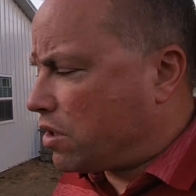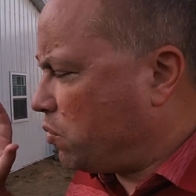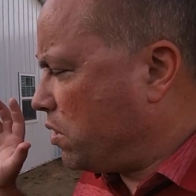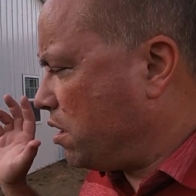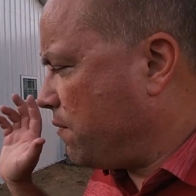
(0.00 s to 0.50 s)

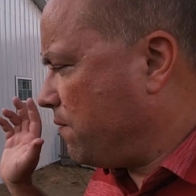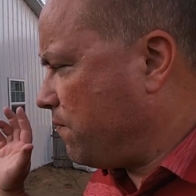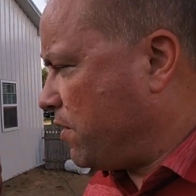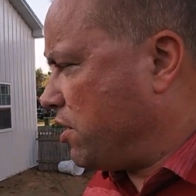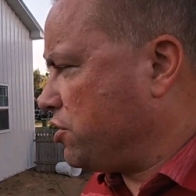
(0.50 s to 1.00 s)
we
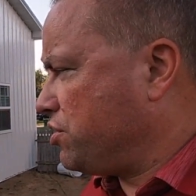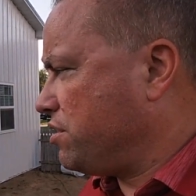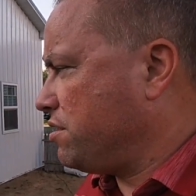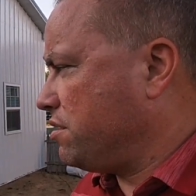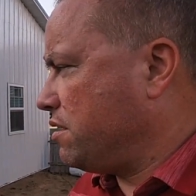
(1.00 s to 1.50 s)
finished,
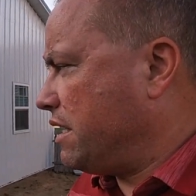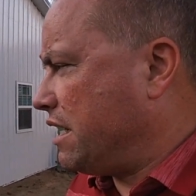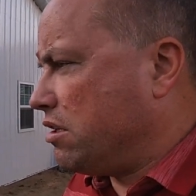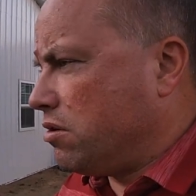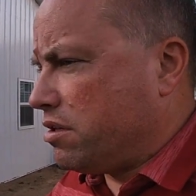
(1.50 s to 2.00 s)
and
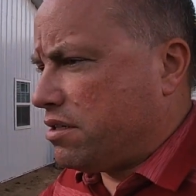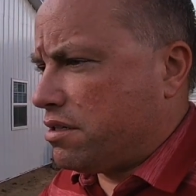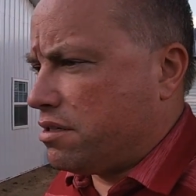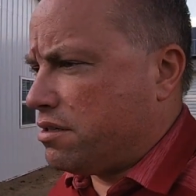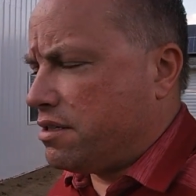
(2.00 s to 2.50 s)
I loaded
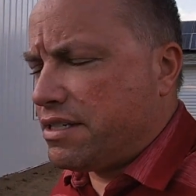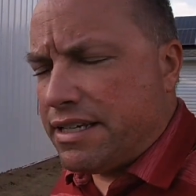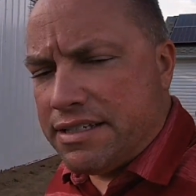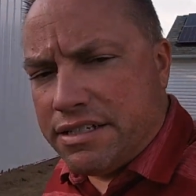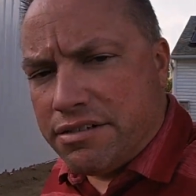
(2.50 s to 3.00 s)
the
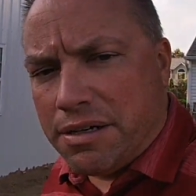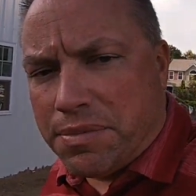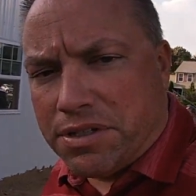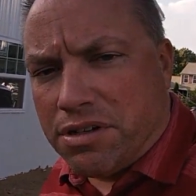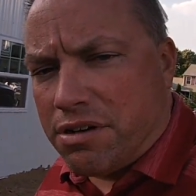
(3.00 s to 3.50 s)
skid steer up.
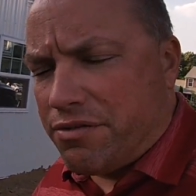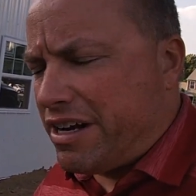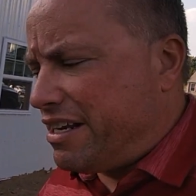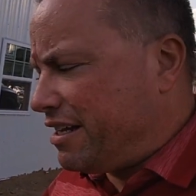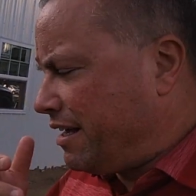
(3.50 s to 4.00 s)
It started
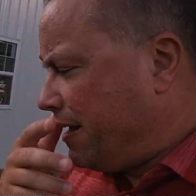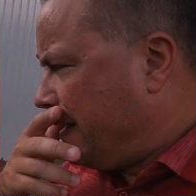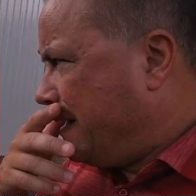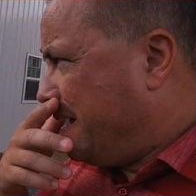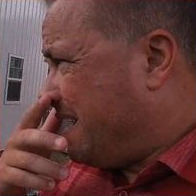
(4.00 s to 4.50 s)
raining.
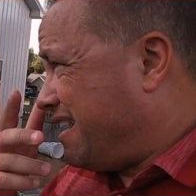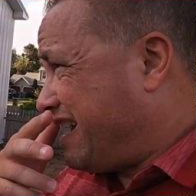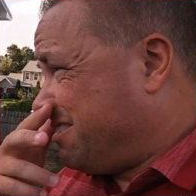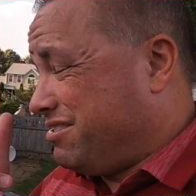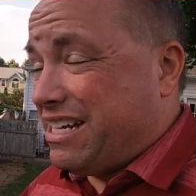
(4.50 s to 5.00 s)
It
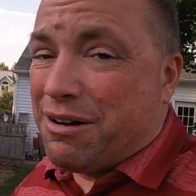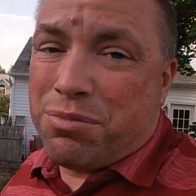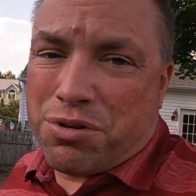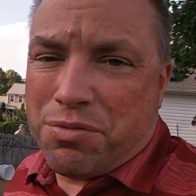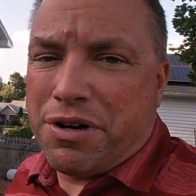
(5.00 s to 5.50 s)
actually
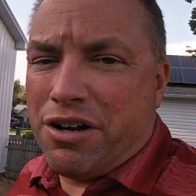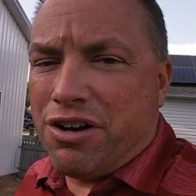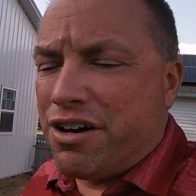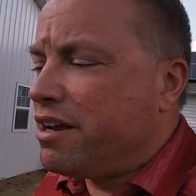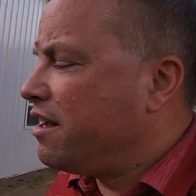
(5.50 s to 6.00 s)
downpoured pretty
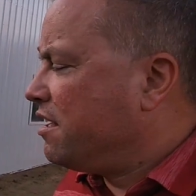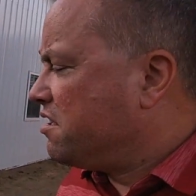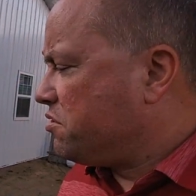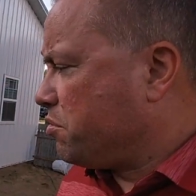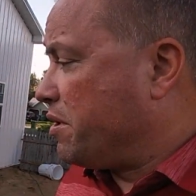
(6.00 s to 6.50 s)
hard,
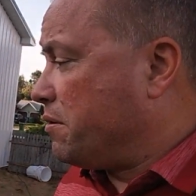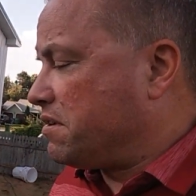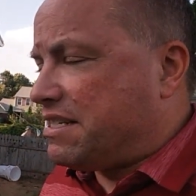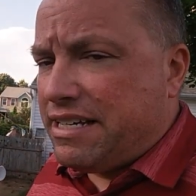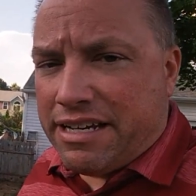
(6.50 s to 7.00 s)
so we were able
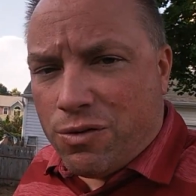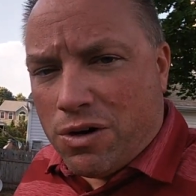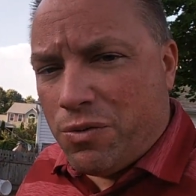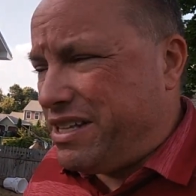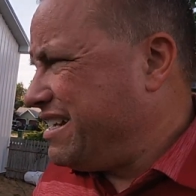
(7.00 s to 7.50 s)
to see how
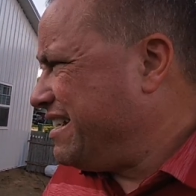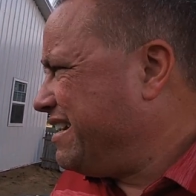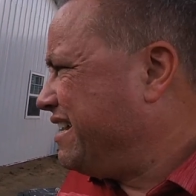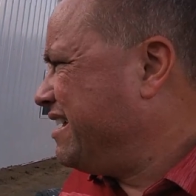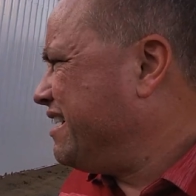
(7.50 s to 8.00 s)
well we did.
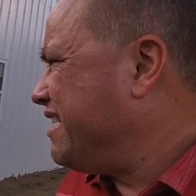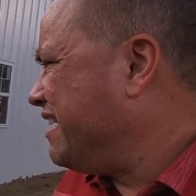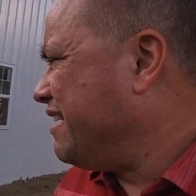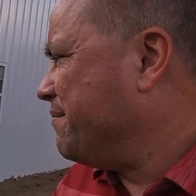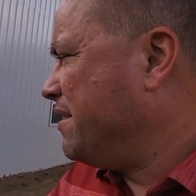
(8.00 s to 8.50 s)

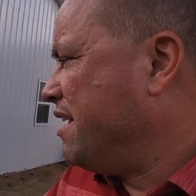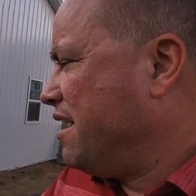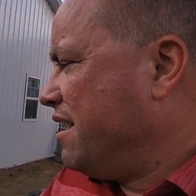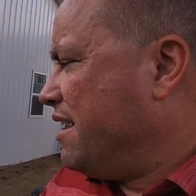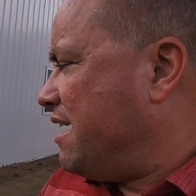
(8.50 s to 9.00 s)

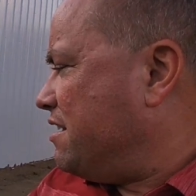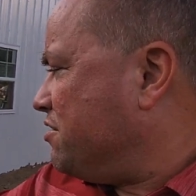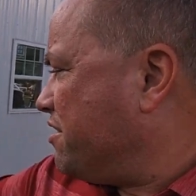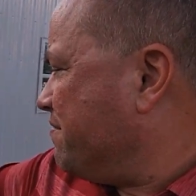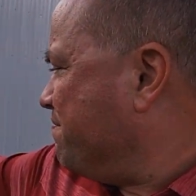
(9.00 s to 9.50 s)
As
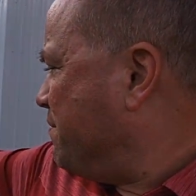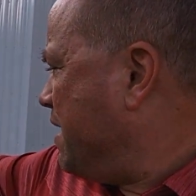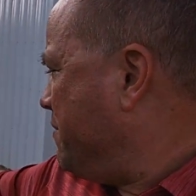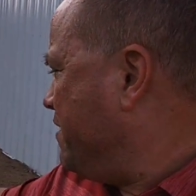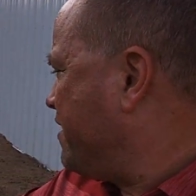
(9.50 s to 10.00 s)
you can
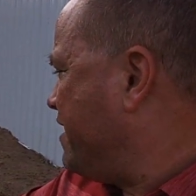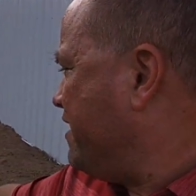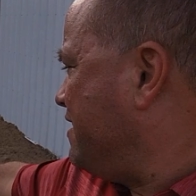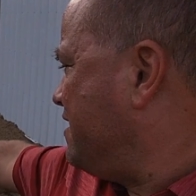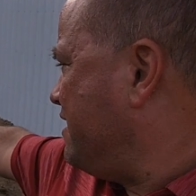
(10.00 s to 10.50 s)
maybe
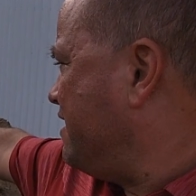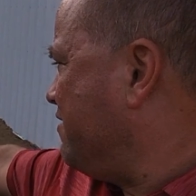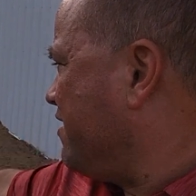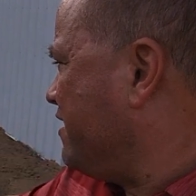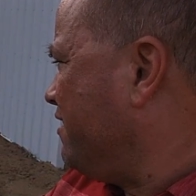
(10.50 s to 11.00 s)
kind of see
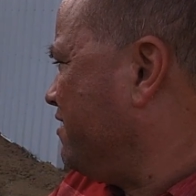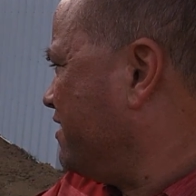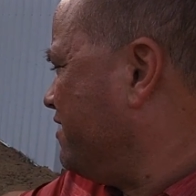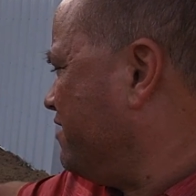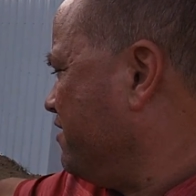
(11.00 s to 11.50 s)
right along
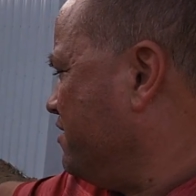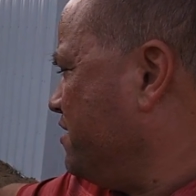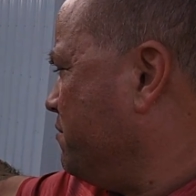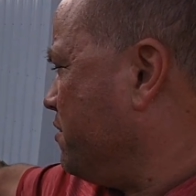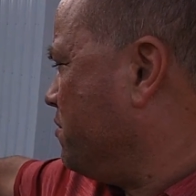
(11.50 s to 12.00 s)
here, you
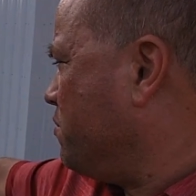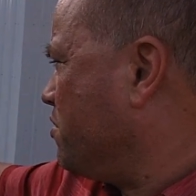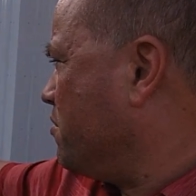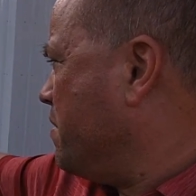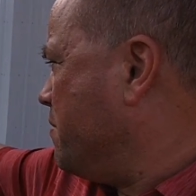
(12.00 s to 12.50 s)
see where the
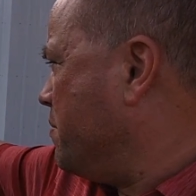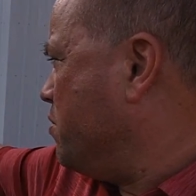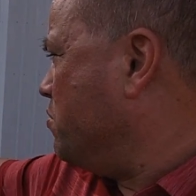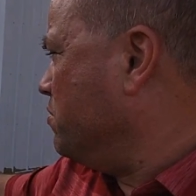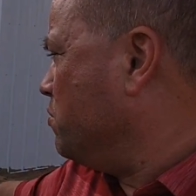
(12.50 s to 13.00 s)
water maybe
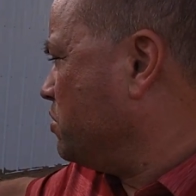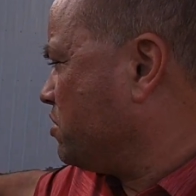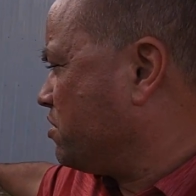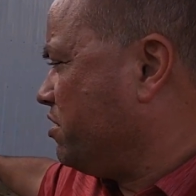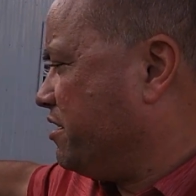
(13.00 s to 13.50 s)
pooled, which
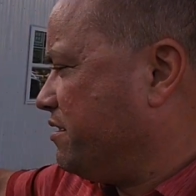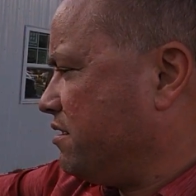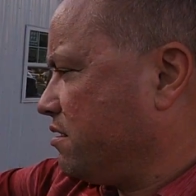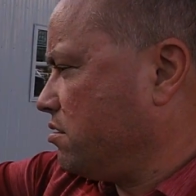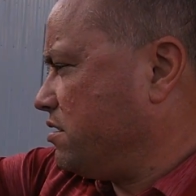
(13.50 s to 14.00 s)
is good
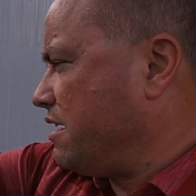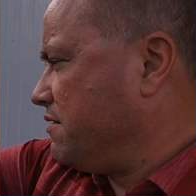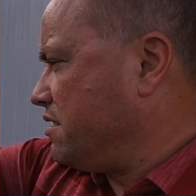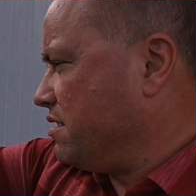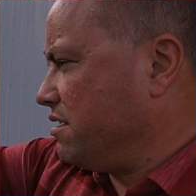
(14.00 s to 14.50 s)
because
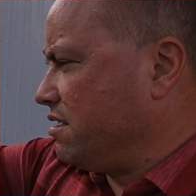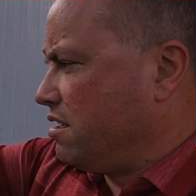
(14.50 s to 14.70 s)
obviously,